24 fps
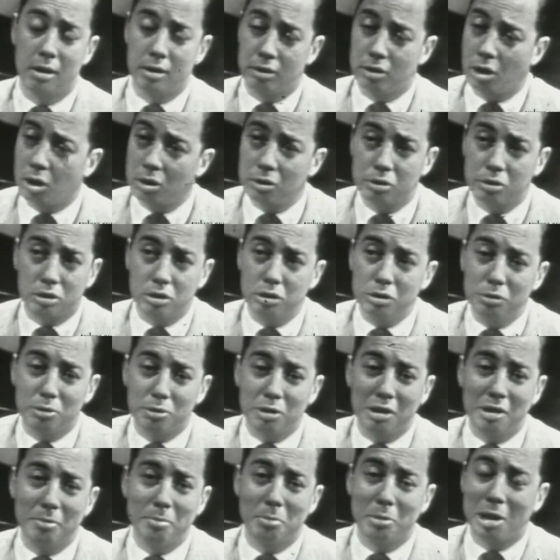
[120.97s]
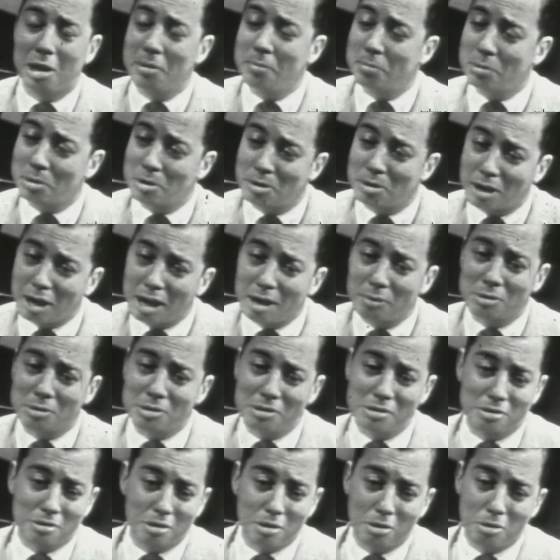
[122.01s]
Don't you remember I
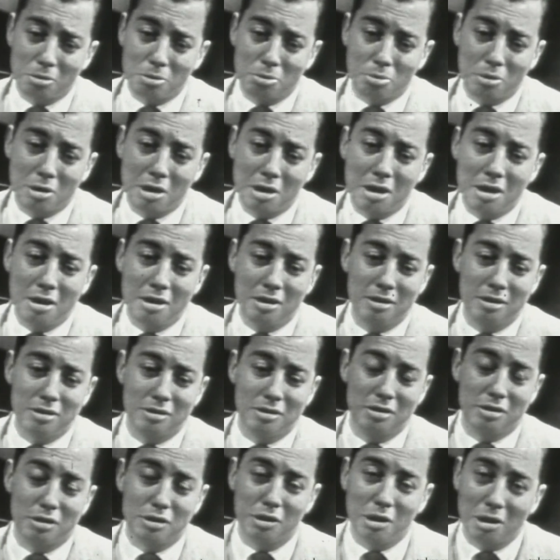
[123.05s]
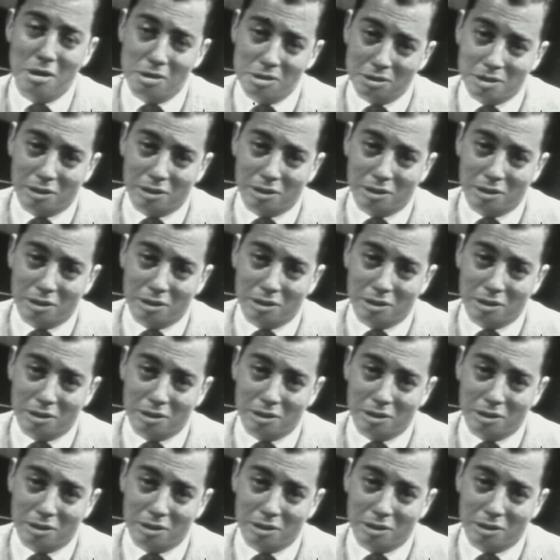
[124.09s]
was always your